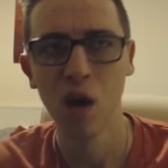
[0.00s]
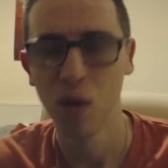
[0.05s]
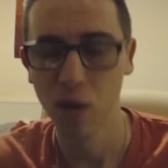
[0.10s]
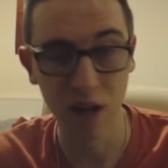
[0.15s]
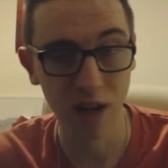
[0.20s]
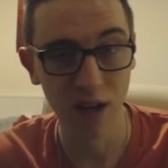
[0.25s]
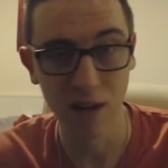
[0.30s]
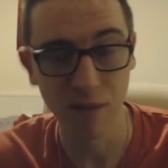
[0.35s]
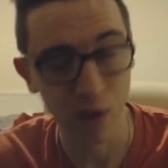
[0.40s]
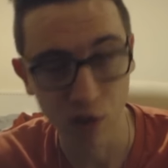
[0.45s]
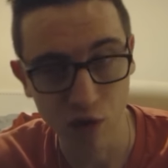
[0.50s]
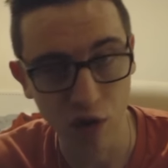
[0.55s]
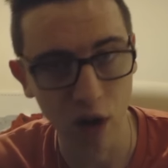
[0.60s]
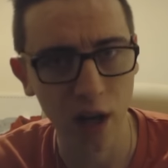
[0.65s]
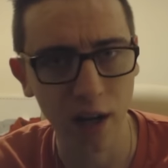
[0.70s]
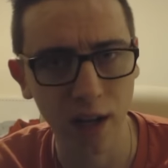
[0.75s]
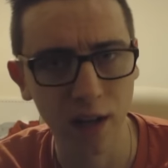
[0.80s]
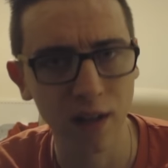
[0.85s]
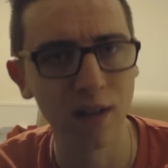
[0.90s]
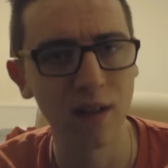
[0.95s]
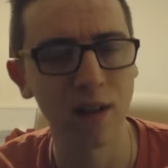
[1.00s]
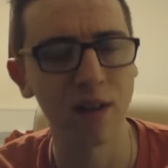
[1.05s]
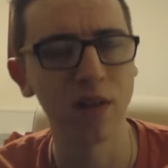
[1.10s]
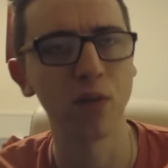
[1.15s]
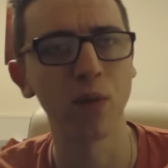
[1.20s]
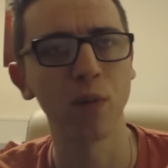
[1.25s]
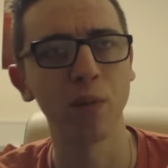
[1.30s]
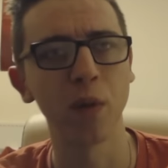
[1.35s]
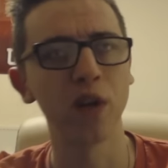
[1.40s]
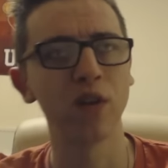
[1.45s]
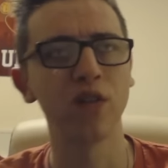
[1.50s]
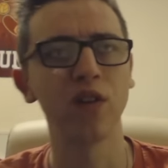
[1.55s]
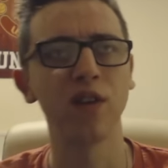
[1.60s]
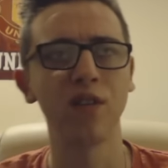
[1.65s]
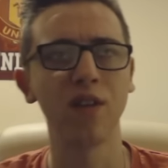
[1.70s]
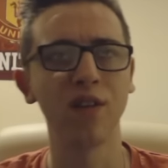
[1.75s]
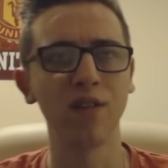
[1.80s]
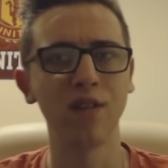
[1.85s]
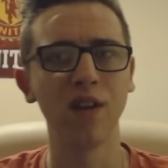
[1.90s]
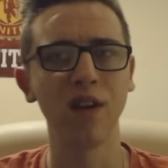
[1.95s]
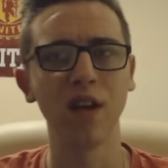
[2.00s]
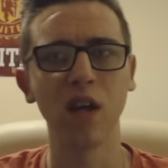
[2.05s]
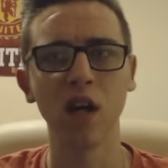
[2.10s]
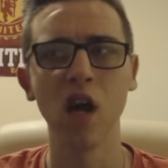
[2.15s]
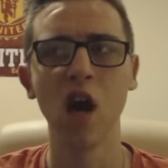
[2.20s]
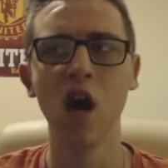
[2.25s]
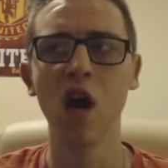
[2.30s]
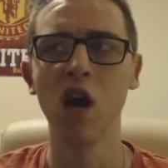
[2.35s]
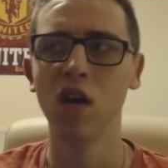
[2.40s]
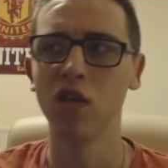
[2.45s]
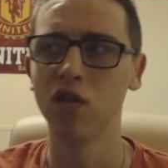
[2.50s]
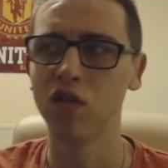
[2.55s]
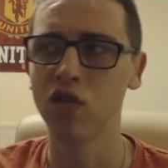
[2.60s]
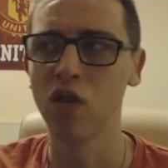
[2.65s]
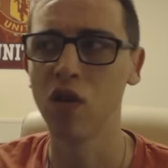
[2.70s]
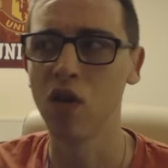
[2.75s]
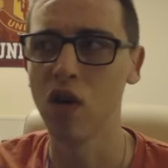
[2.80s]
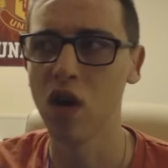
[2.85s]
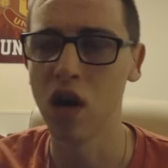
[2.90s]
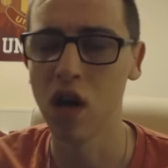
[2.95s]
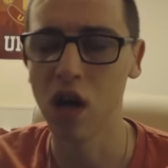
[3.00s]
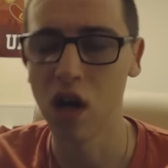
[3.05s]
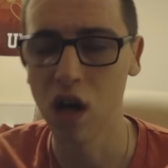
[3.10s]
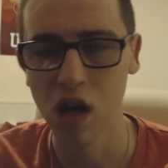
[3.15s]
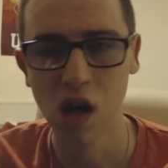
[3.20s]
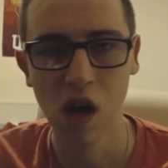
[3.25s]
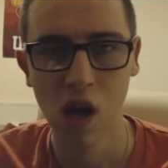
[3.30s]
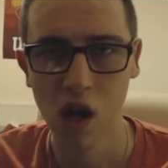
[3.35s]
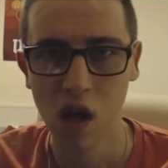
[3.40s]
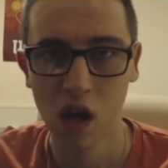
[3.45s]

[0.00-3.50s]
We didn't even try and contest with Manchester City. So uh,